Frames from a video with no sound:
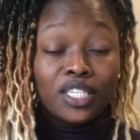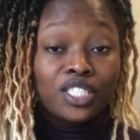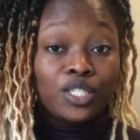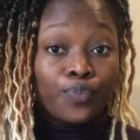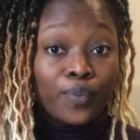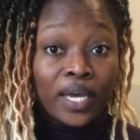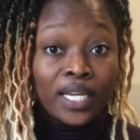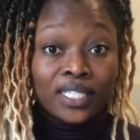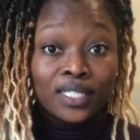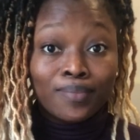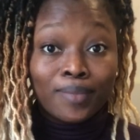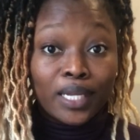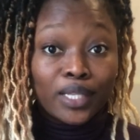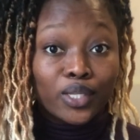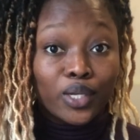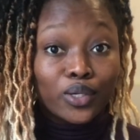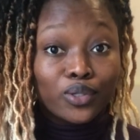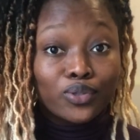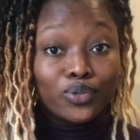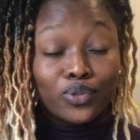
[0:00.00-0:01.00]
cheapest
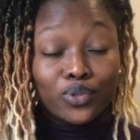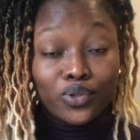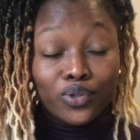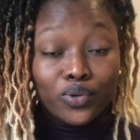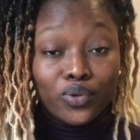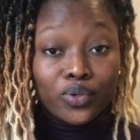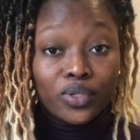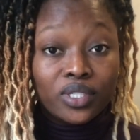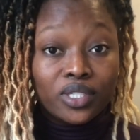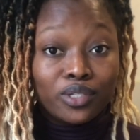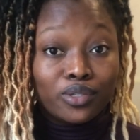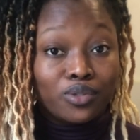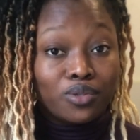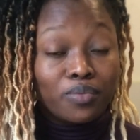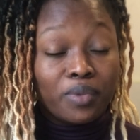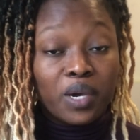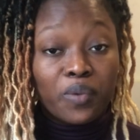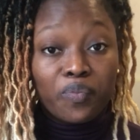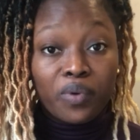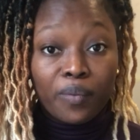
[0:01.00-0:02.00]
method to use is to
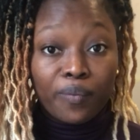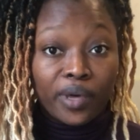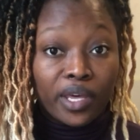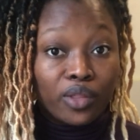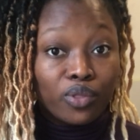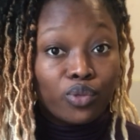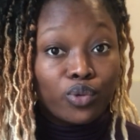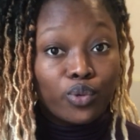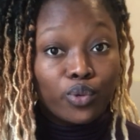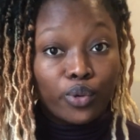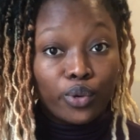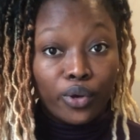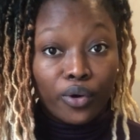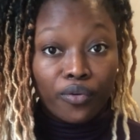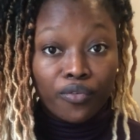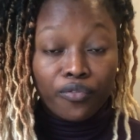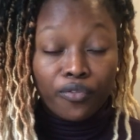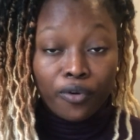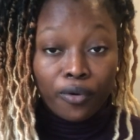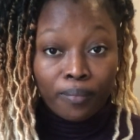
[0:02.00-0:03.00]
make payment through your
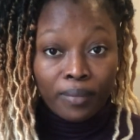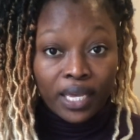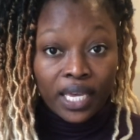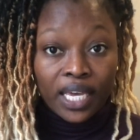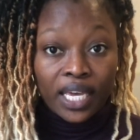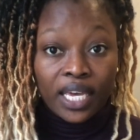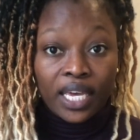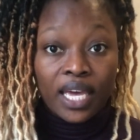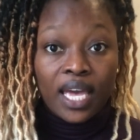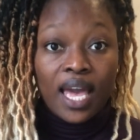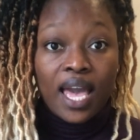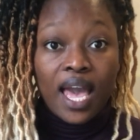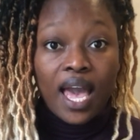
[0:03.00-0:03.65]
Form A,